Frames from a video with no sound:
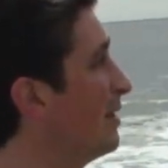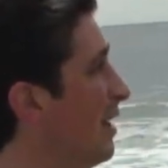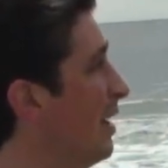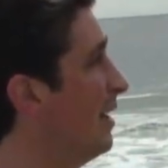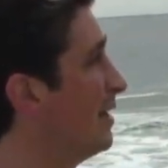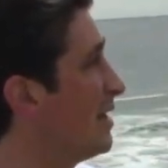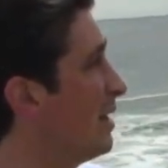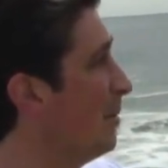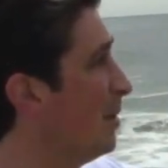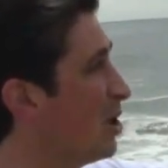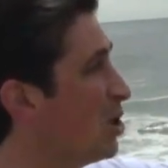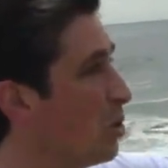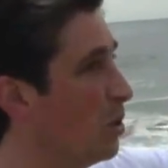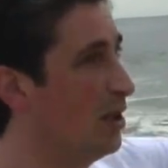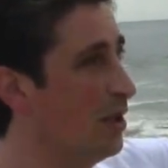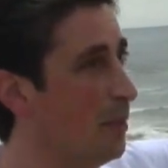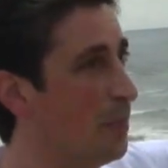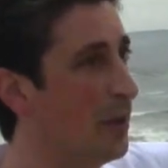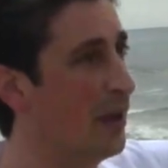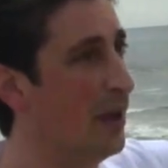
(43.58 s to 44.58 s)
This is
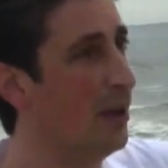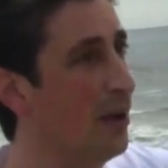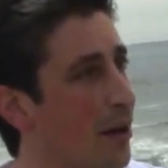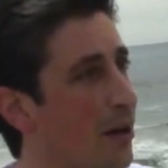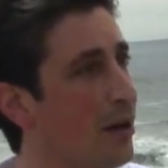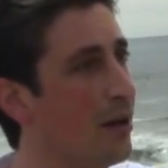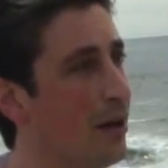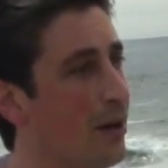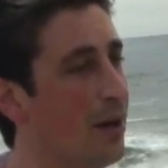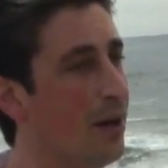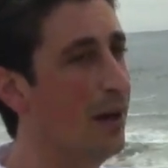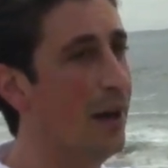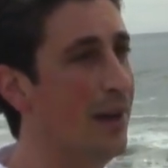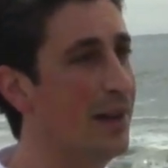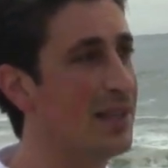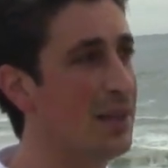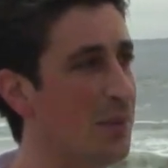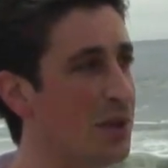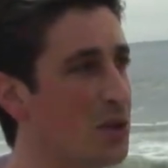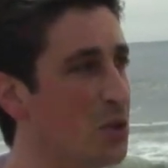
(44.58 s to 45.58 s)
Michael Melham. He's a
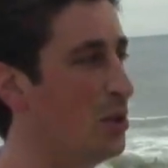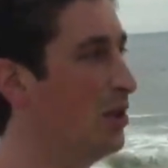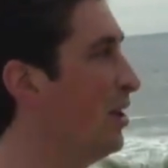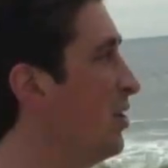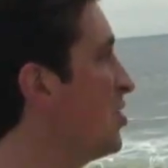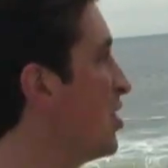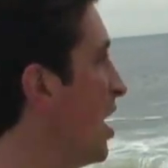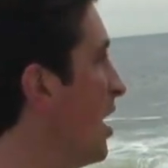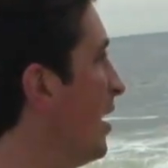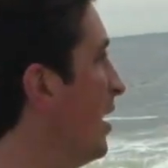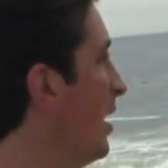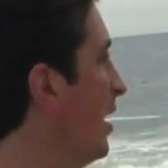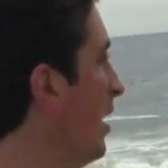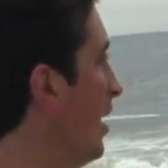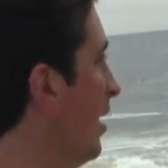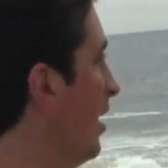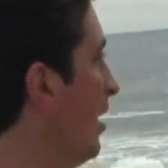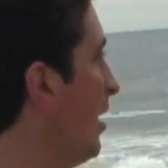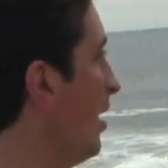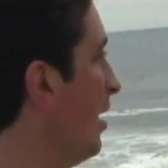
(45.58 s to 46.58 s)
former councilman from
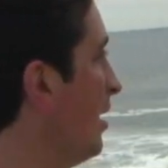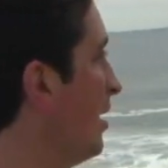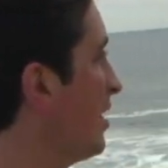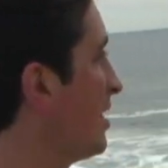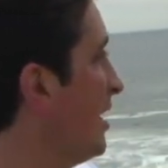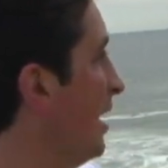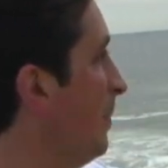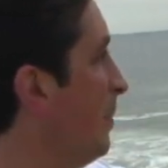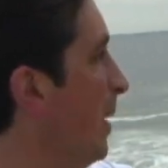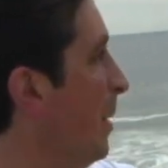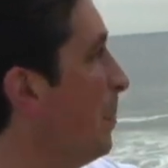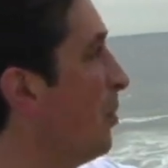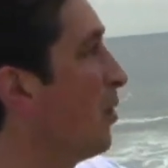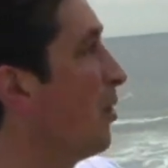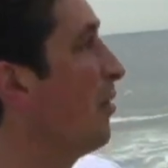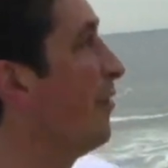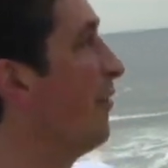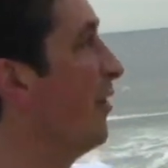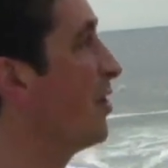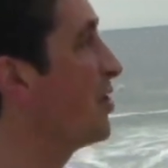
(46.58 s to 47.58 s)
Belleville in Essex
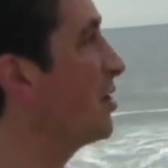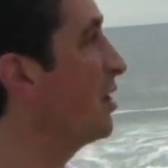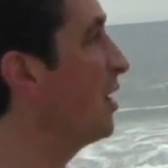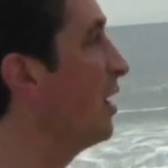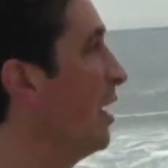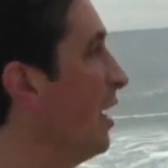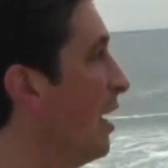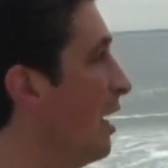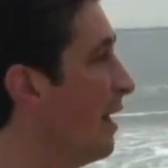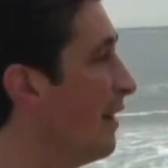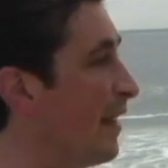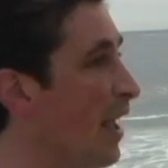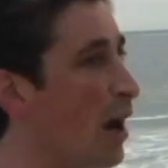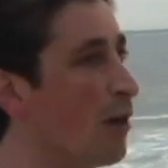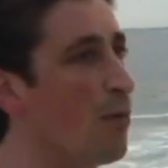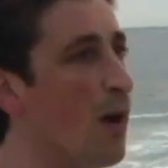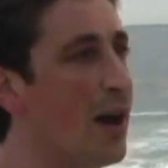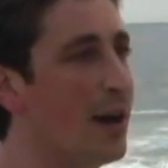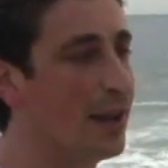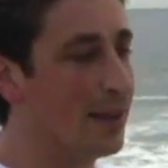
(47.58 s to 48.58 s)
County.
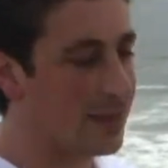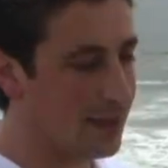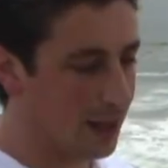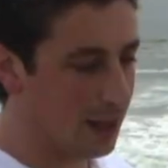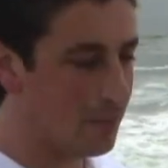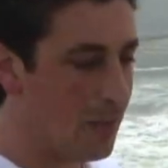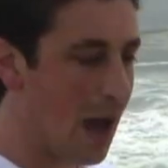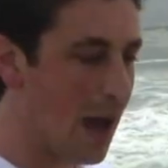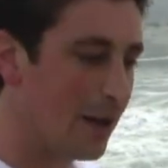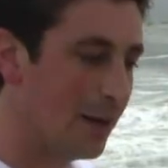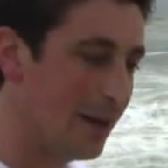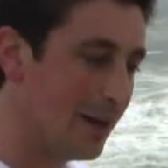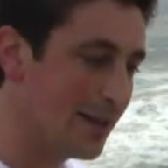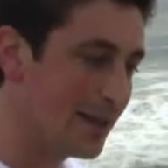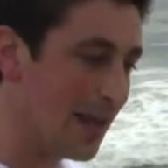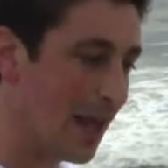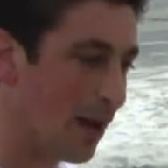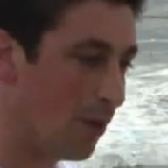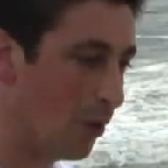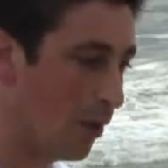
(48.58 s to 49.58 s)
On July 5th, he and
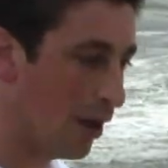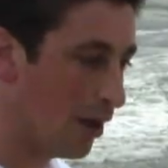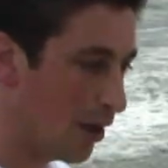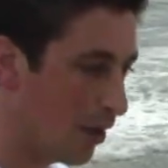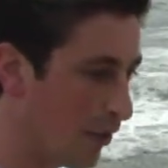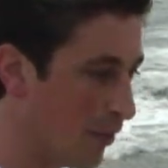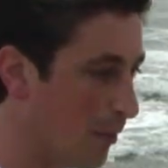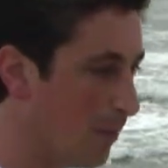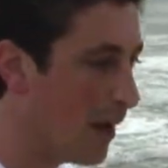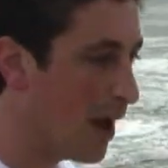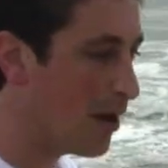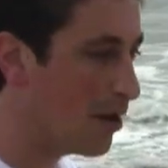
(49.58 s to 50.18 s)
his girlfriend were issued